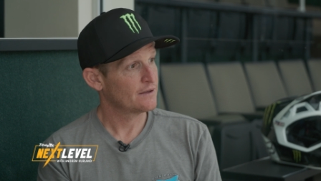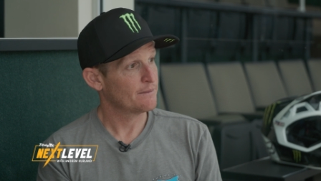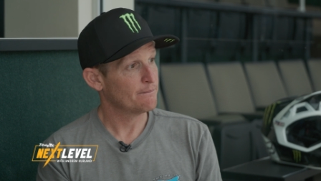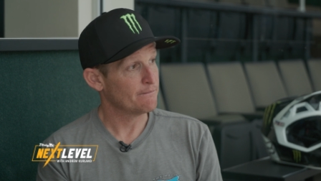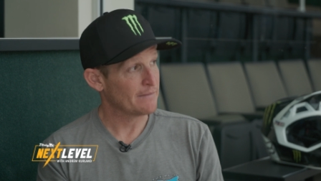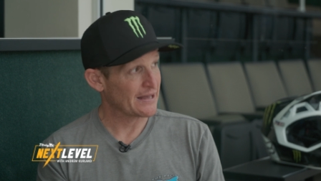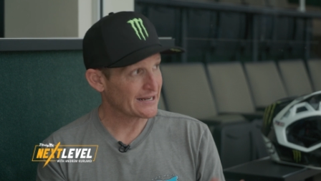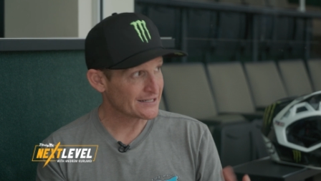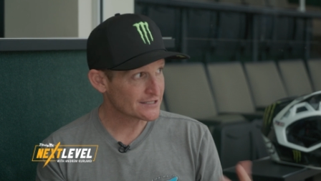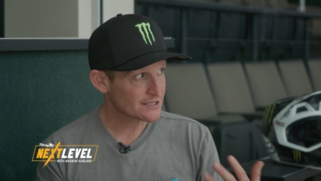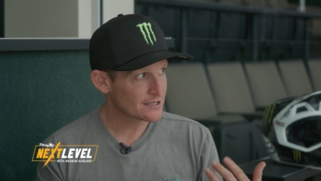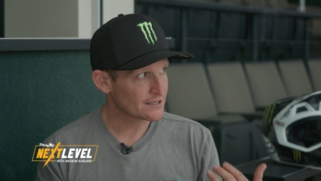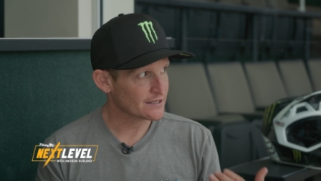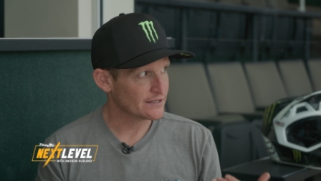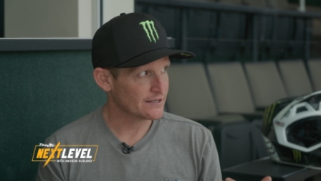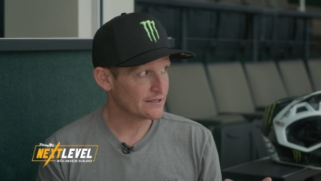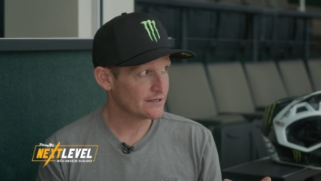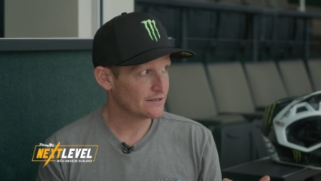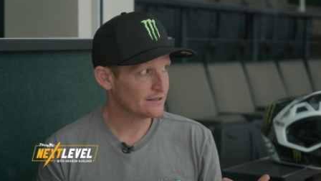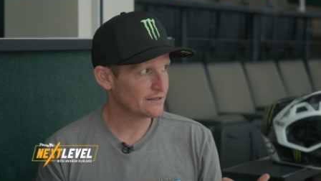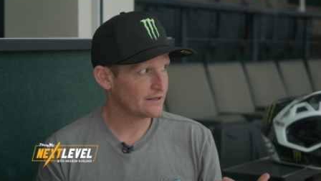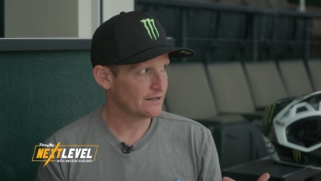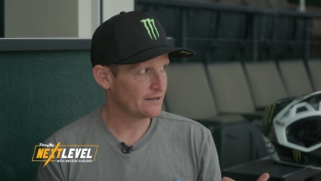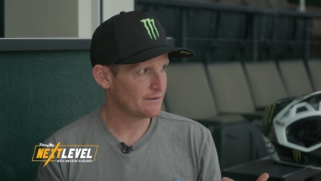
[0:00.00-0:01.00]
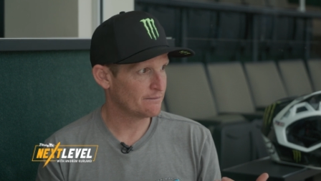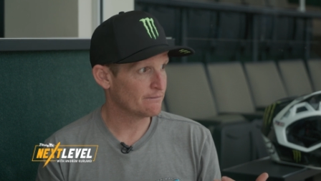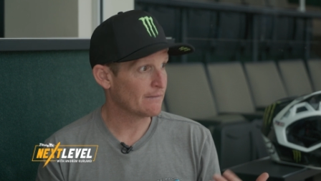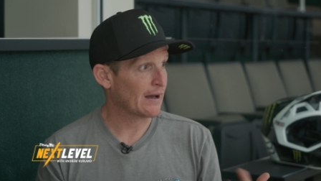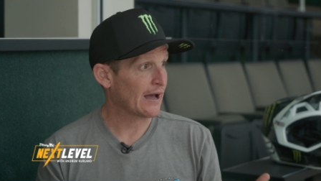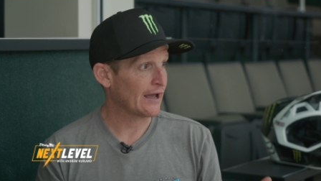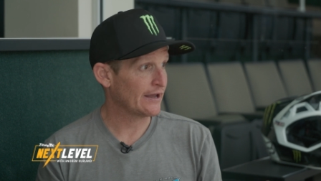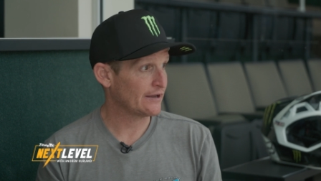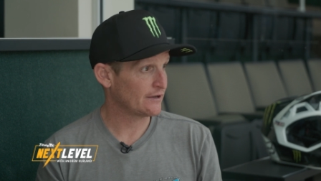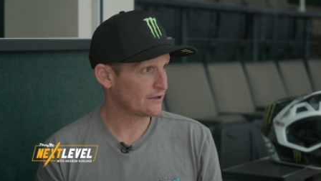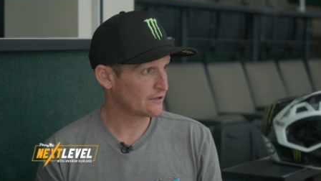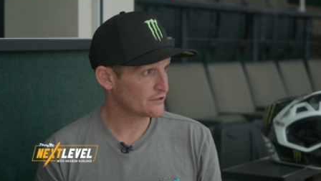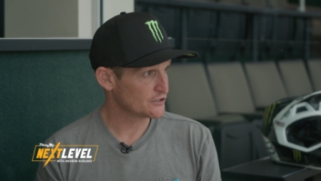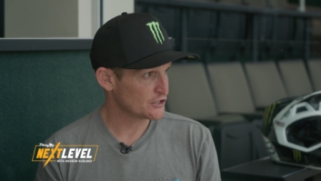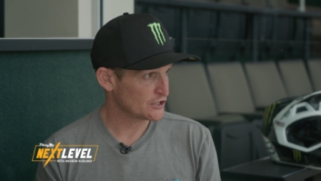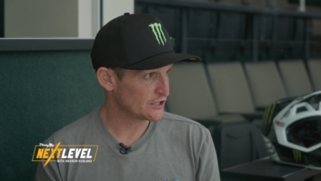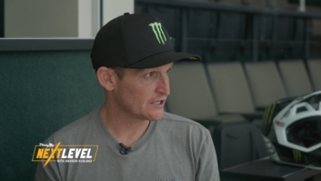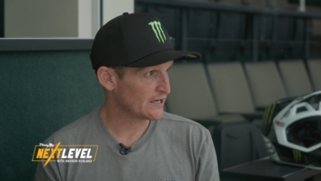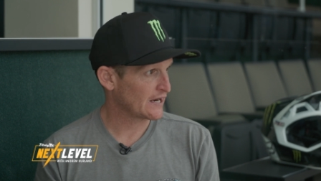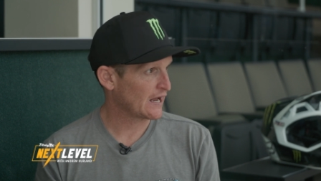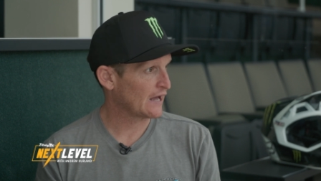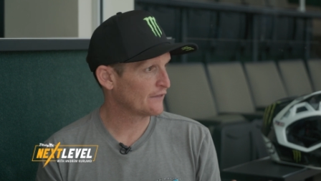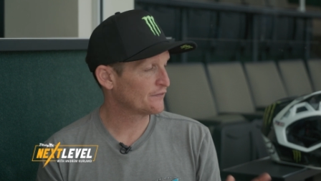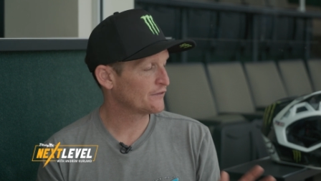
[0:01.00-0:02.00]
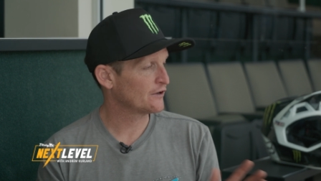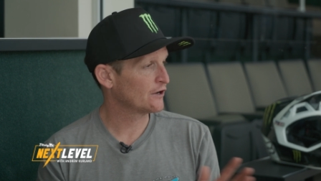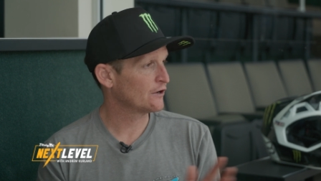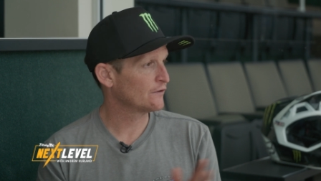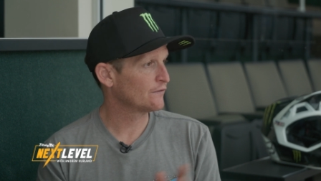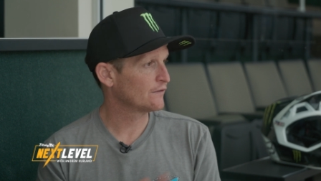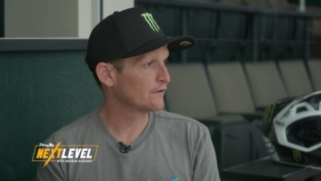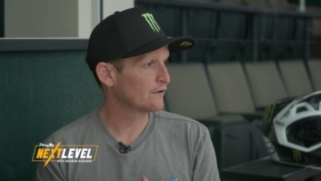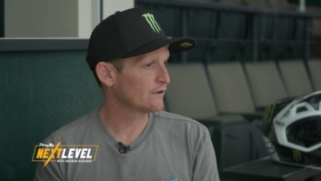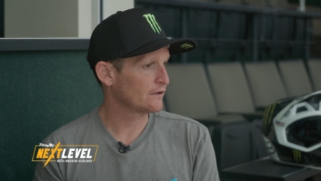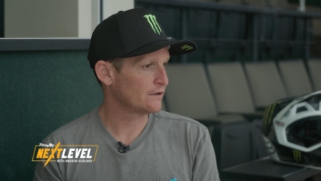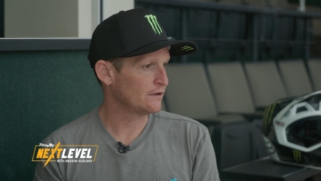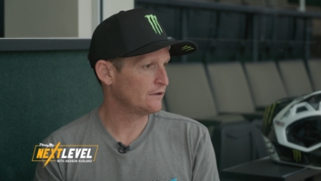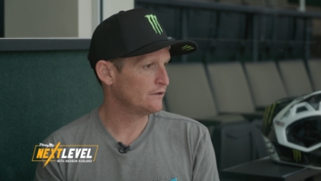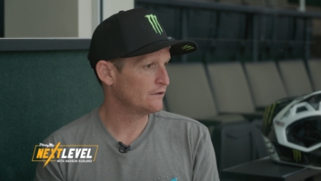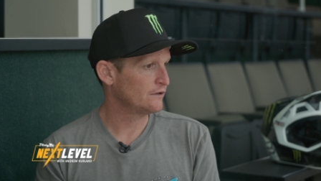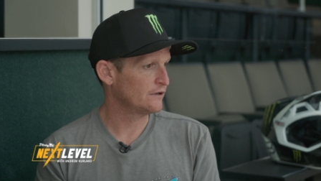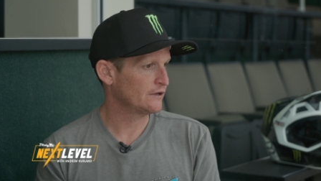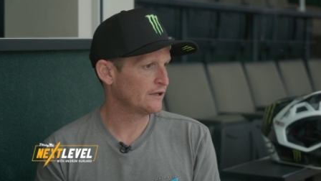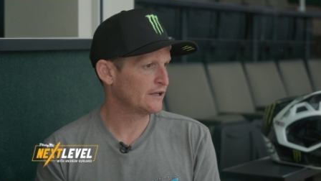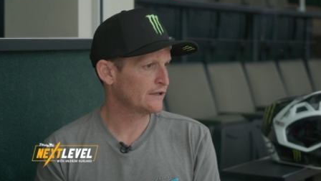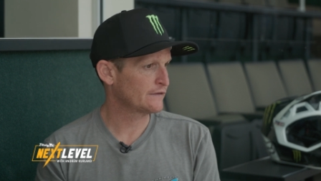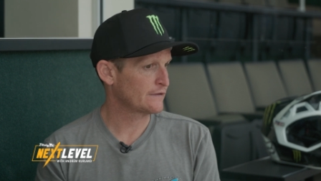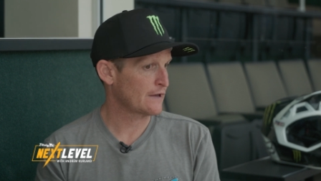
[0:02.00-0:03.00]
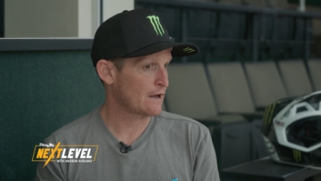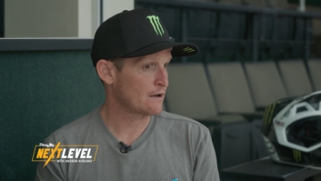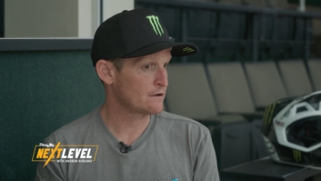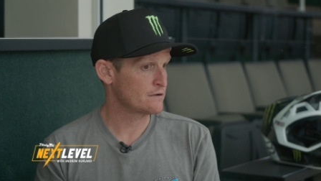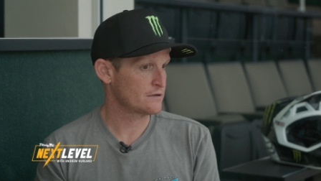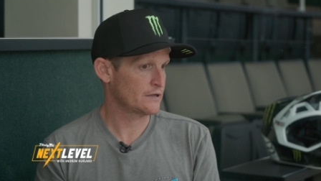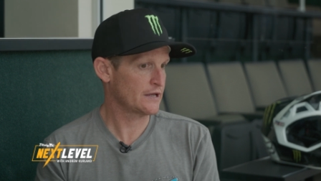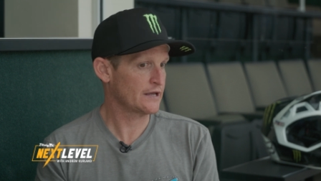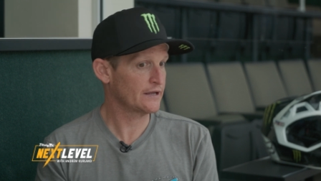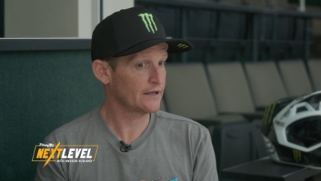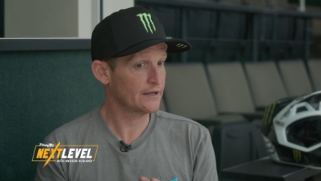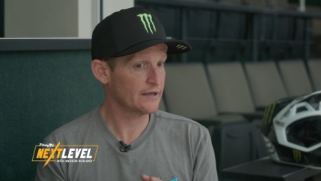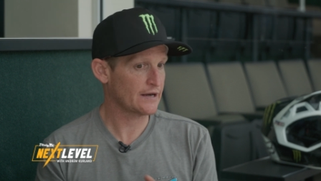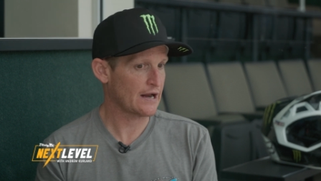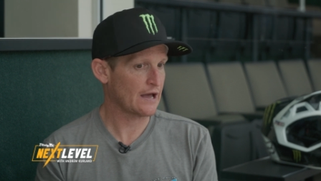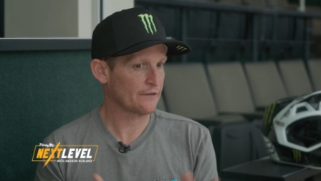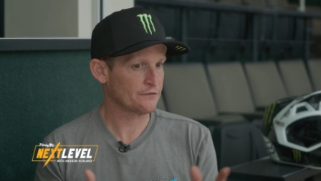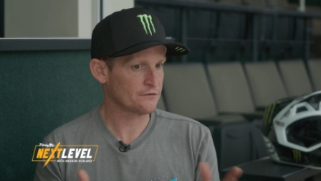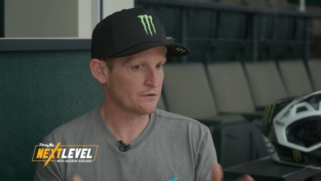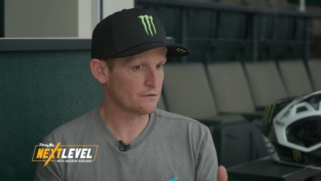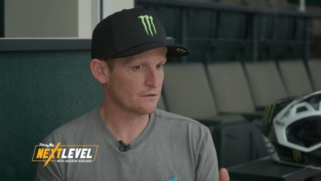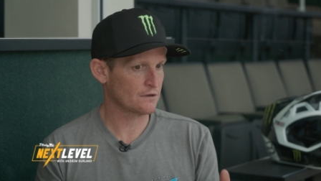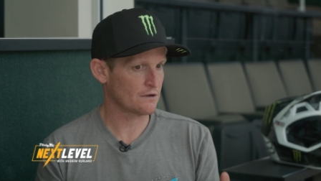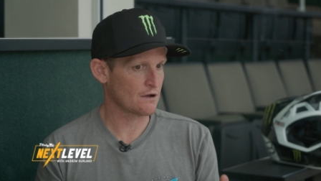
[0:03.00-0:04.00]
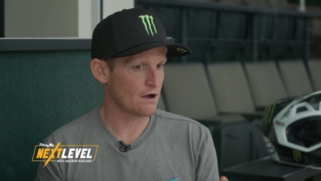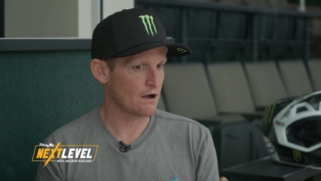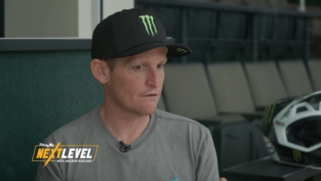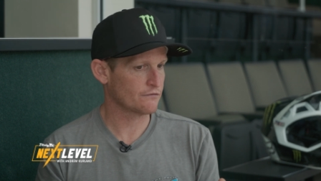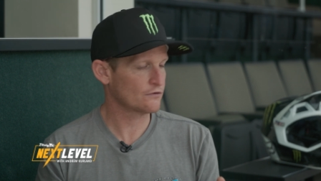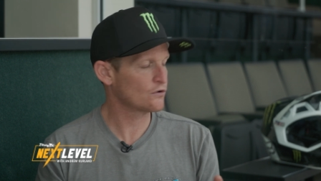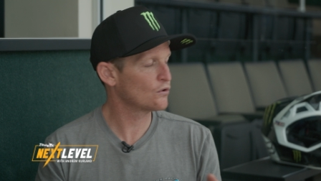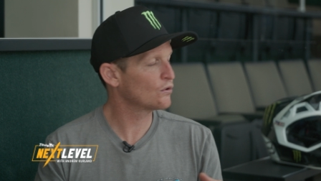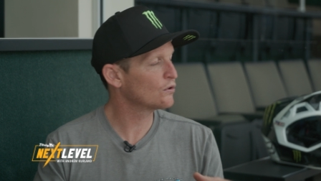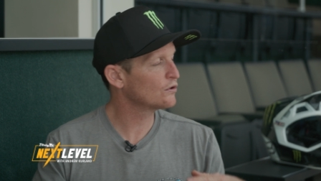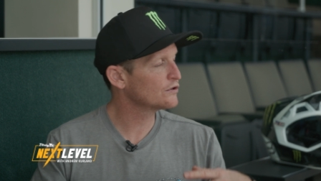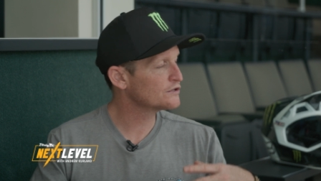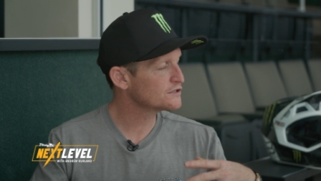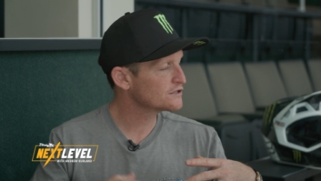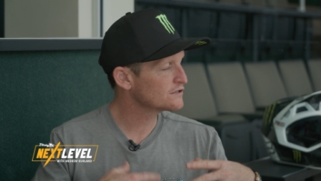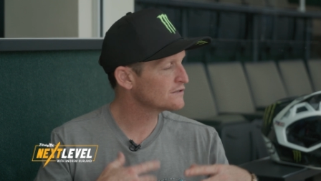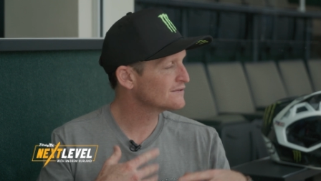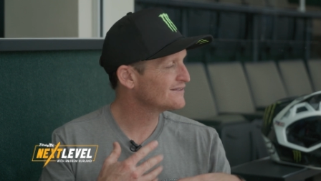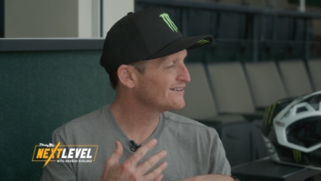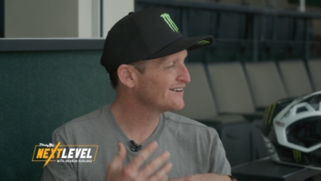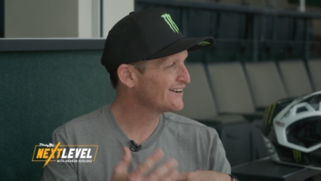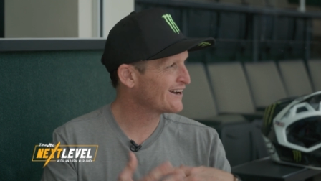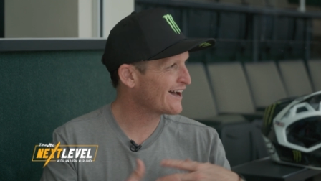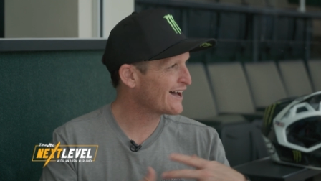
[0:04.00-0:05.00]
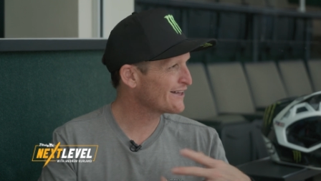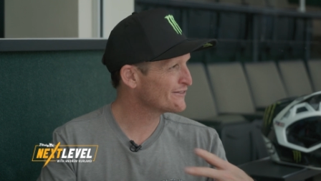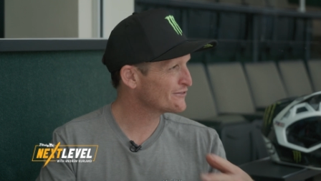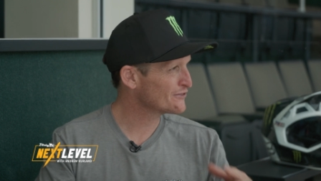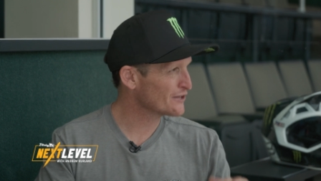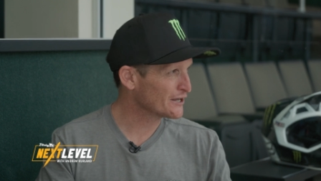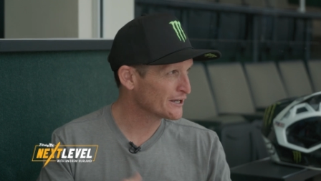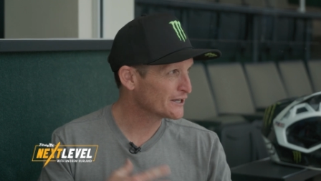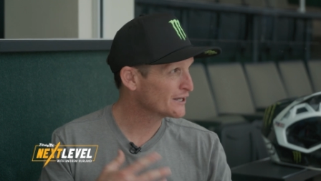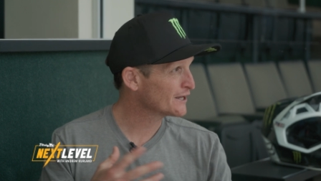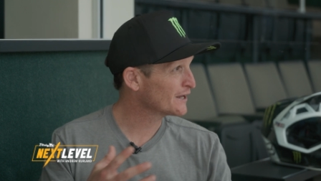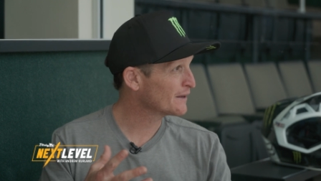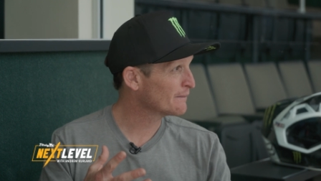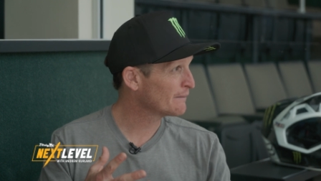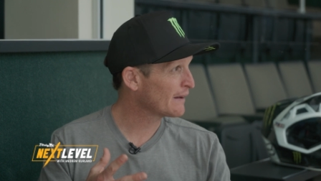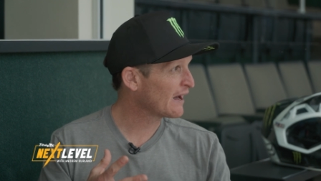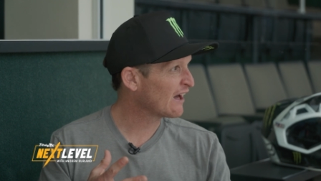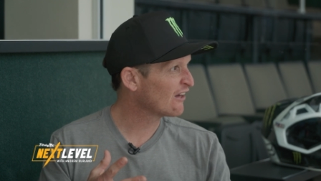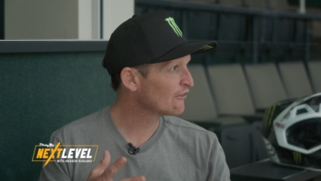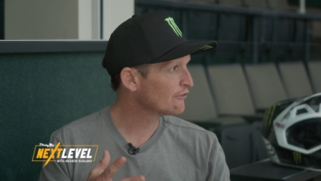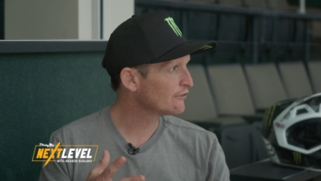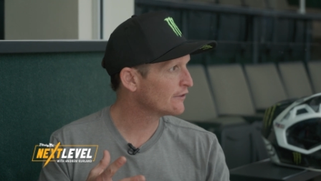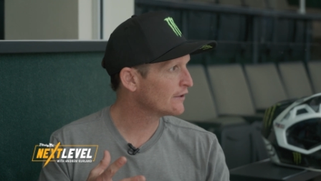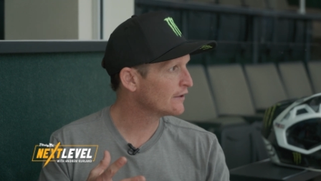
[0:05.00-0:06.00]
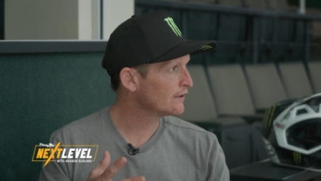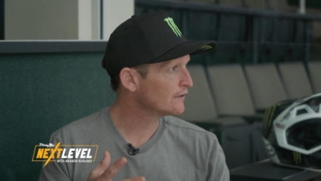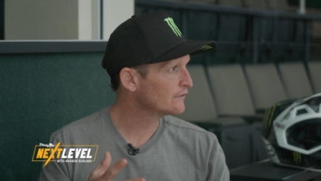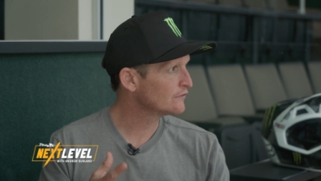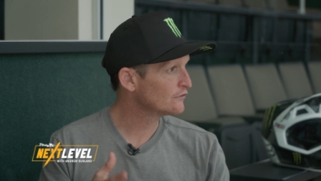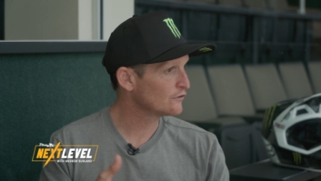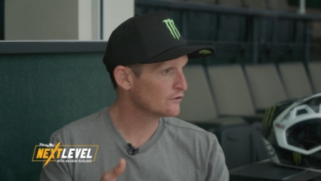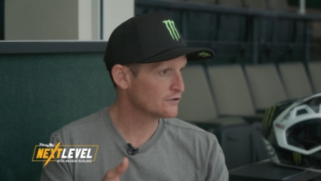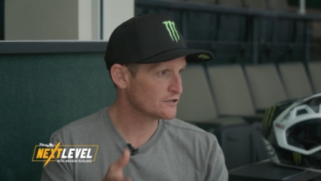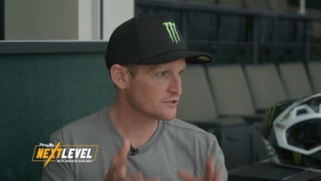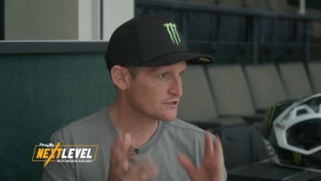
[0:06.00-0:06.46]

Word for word: Mentally, it might because you get out there on the you know get out get, get out there on the golf course. You're not thinking about things. You're